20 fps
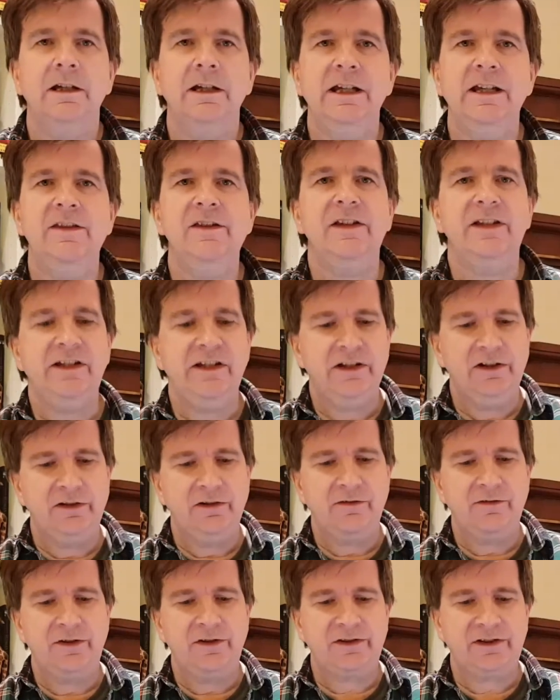In the year
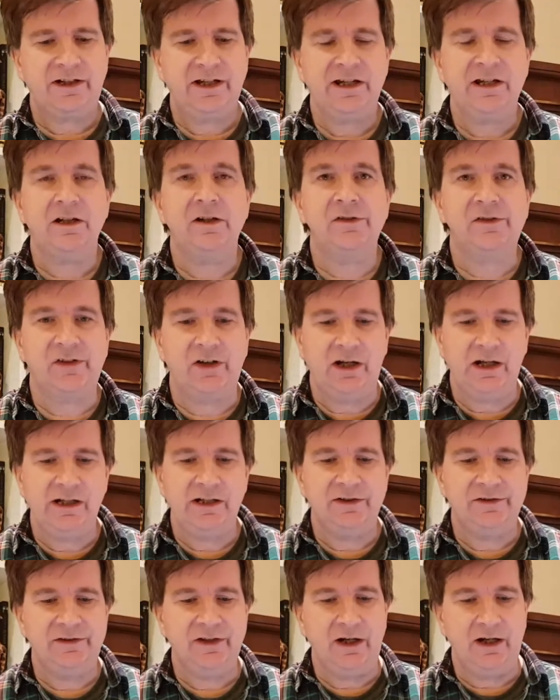that King
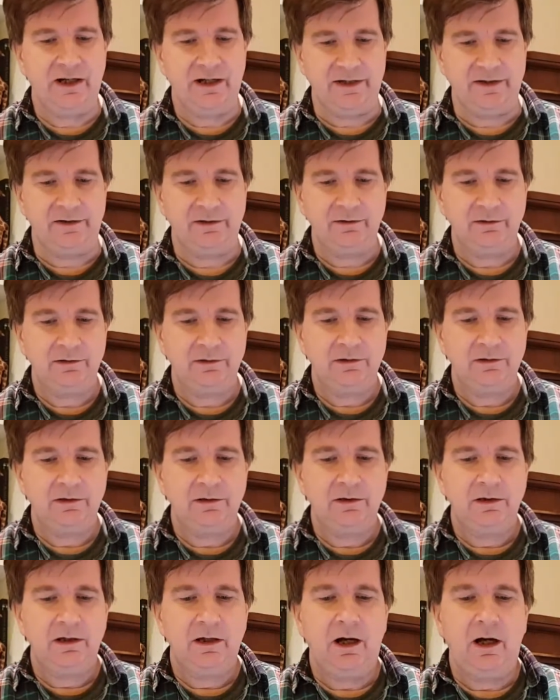Uzziah died,
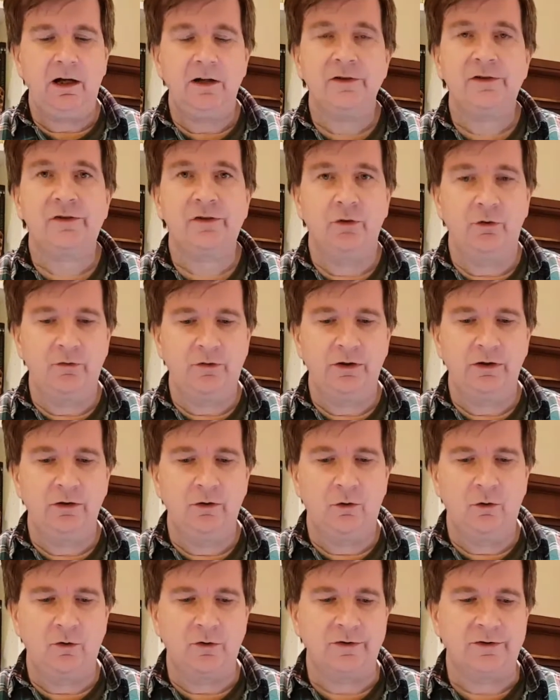I saw the
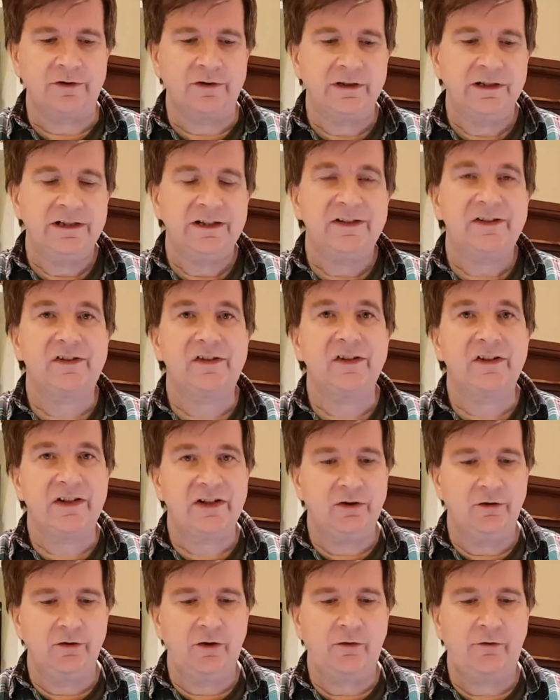Lord
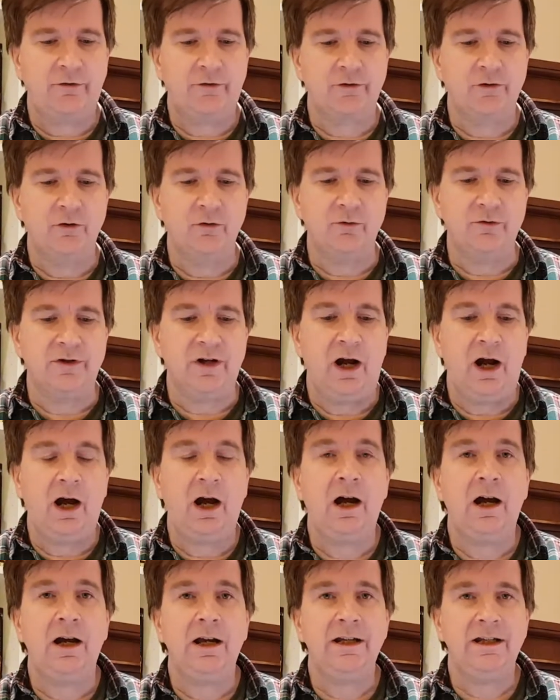sitting on a throne,
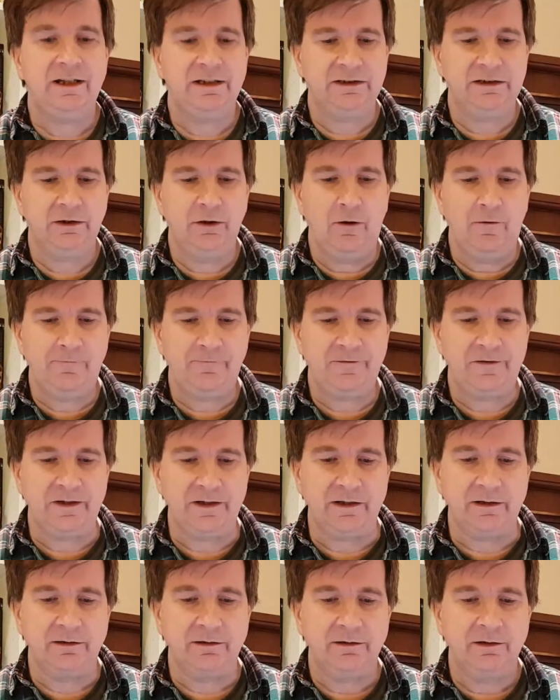high and
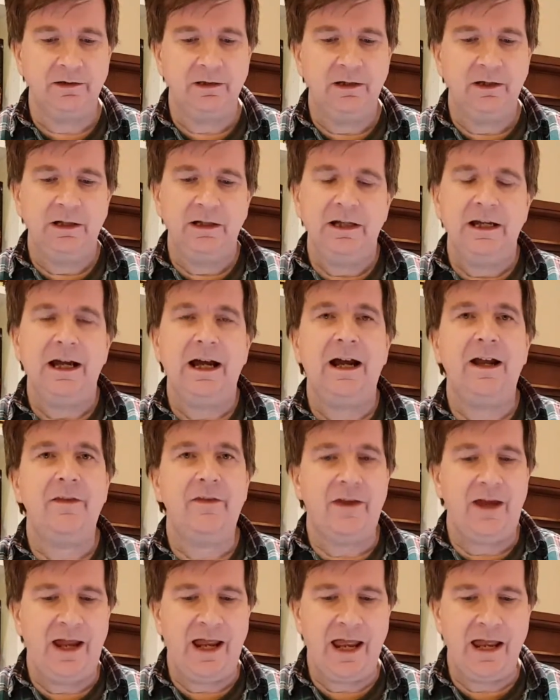lofty, and
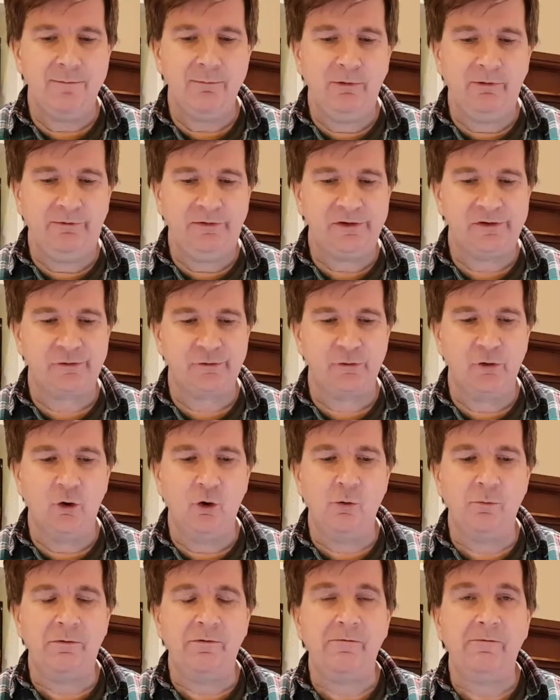the hem of his
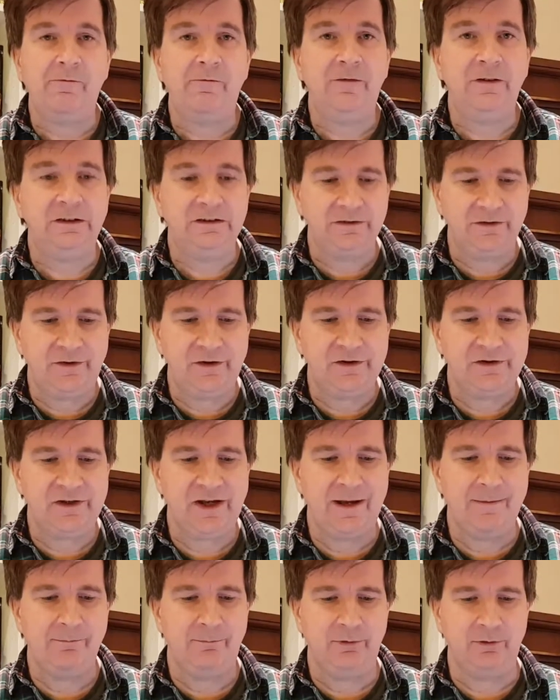robe filled the
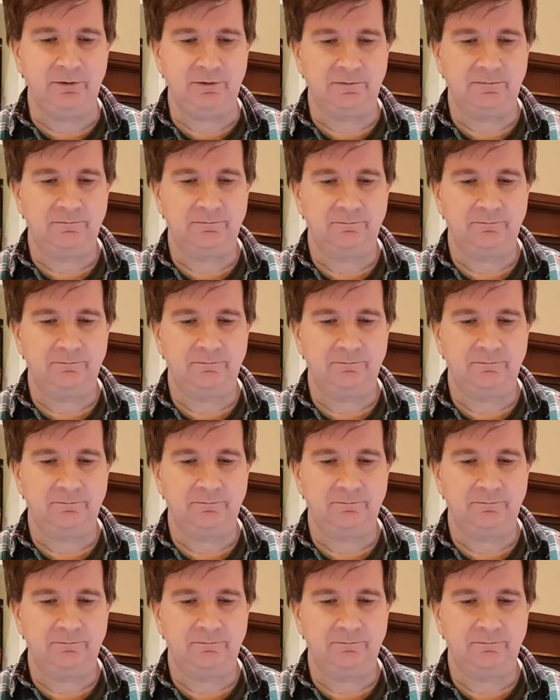temple.